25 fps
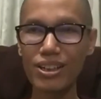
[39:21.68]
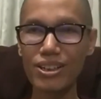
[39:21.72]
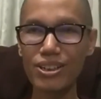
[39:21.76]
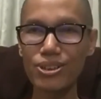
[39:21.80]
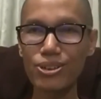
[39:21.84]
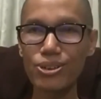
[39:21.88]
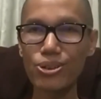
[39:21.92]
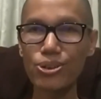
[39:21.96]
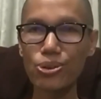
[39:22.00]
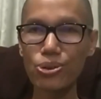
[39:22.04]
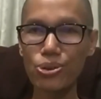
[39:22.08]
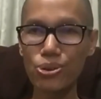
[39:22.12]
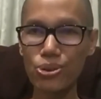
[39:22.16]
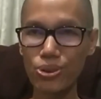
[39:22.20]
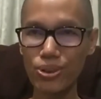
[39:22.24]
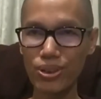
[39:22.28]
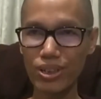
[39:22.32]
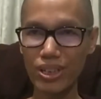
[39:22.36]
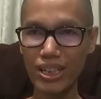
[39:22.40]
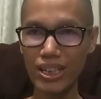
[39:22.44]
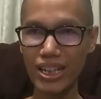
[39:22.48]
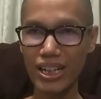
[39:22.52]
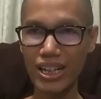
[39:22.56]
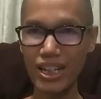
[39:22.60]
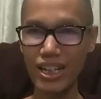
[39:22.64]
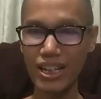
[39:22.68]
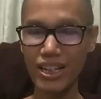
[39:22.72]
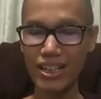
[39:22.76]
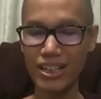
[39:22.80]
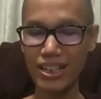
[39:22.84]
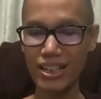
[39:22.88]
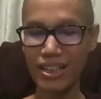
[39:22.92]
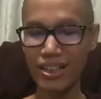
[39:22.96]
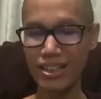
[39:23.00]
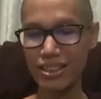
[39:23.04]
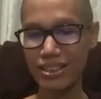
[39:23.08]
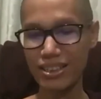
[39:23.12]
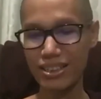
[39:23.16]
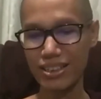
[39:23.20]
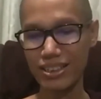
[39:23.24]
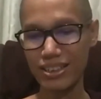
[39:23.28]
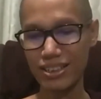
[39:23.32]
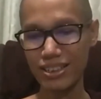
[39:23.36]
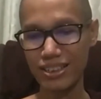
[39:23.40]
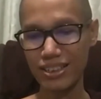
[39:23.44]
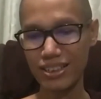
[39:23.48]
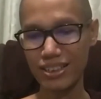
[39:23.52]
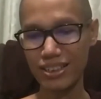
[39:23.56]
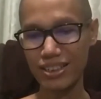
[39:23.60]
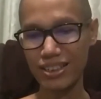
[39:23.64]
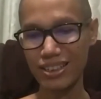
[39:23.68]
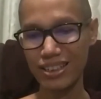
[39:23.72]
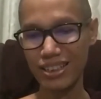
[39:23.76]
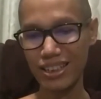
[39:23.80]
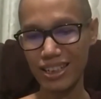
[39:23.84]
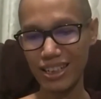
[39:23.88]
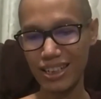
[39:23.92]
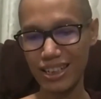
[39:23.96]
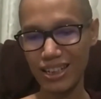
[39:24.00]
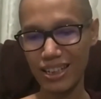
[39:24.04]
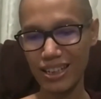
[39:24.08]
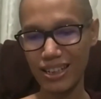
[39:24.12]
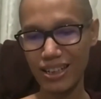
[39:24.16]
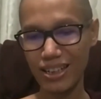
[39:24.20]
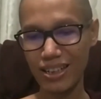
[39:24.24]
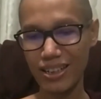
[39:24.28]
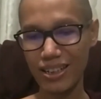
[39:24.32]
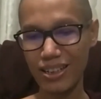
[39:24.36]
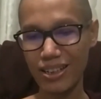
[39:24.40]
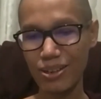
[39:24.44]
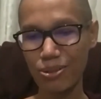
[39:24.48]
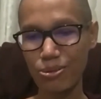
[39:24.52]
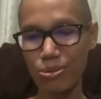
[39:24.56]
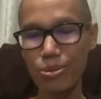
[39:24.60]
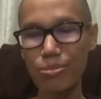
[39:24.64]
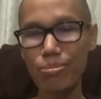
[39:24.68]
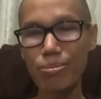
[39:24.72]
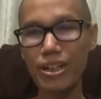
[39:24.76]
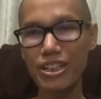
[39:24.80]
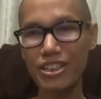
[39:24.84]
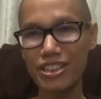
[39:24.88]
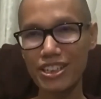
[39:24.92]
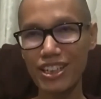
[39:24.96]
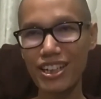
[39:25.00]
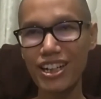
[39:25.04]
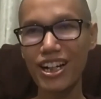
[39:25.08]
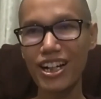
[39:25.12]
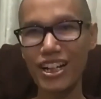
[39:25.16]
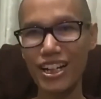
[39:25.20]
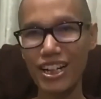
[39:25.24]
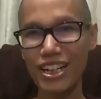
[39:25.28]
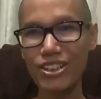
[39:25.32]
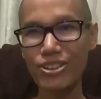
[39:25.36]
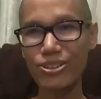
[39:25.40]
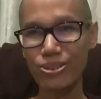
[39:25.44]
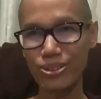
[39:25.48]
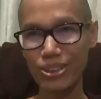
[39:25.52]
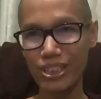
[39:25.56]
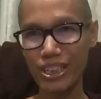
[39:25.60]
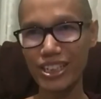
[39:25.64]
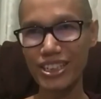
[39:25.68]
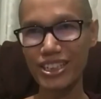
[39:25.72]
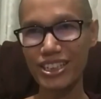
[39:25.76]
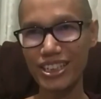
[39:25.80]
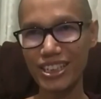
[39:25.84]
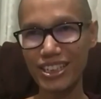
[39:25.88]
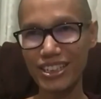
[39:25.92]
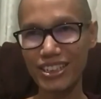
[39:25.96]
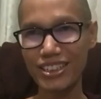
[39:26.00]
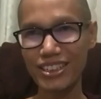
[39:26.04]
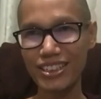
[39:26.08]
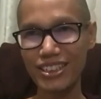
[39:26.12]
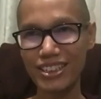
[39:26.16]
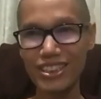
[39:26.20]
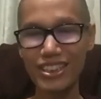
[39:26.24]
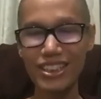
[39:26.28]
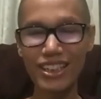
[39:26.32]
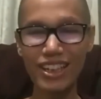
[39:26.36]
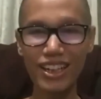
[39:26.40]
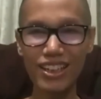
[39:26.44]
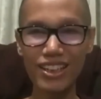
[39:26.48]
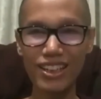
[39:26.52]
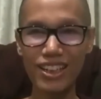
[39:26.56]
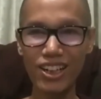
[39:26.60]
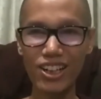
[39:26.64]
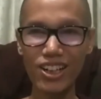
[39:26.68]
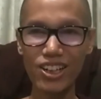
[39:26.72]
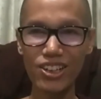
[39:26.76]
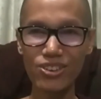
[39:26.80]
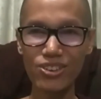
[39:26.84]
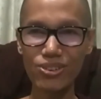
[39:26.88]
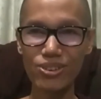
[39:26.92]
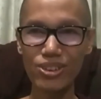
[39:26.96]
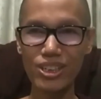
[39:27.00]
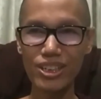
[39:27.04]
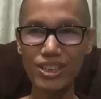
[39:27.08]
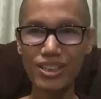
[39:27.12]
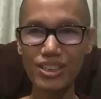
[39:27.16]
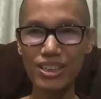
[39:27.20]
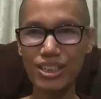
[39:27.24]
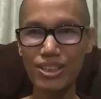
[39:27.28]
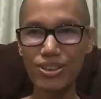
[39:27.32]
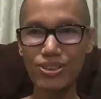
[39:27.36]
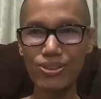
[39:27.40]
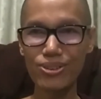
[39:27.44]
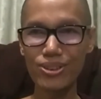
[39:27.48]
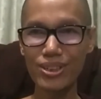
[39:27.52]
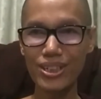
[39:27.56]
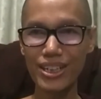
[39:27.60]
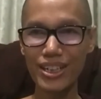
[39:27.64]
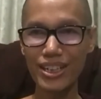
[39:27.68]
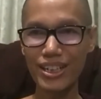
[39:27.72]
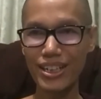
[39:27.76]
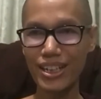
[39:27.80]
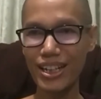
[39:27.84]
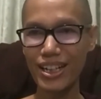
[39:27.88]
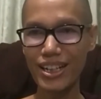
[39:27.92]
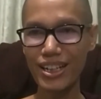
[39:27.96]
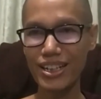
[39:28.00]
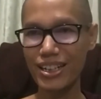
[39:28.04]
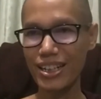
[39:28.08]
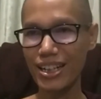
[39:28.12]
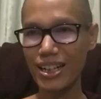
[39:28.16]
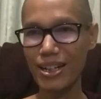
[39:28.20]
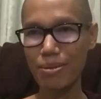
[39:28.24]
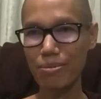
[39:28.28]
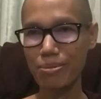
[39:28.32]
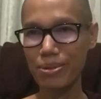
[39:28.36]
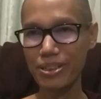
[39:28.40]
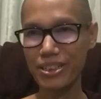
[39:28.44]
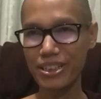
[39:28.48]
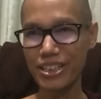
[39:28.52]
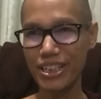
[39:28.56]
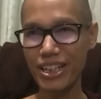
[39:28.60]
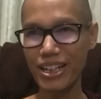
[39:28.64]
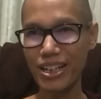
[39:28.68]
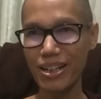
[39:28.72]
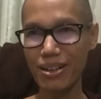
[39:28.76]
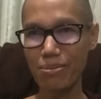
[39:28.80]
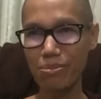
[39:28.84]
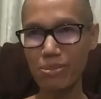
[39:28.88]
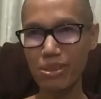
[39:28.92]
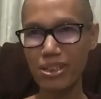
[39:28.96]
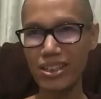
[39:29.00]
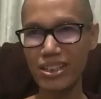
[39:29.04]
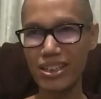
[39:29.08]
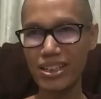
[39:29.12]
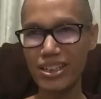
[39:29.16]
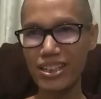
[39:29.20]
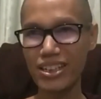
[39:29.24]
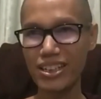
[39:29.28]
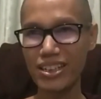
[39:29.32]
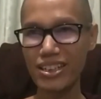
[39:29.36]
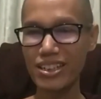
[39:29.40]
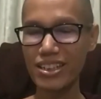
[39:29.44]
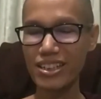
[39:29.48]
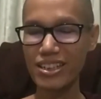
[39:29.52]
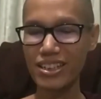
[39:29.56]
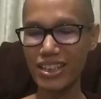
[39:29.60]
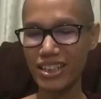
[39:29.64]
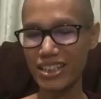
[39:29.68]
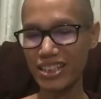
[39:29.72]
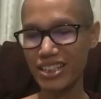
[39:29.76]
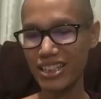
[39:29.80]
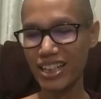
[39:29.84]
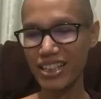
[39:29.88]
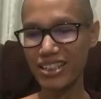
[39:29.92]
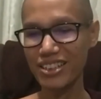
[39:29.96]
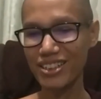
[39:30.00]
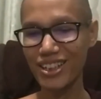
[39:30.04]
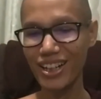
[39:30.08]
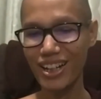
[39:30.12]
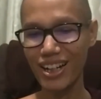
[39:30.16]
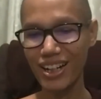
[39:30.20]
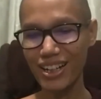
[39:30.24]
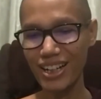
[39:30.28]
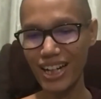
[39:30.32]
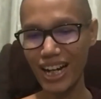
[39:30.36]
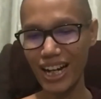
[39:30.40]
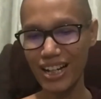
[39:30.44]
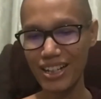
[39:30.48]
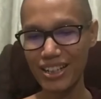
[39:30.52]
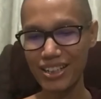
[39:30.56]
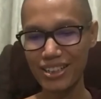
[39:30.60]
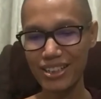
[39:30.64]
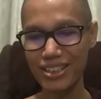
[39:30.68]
you should learn vipassana education. The other education you can learn every time in the samsara.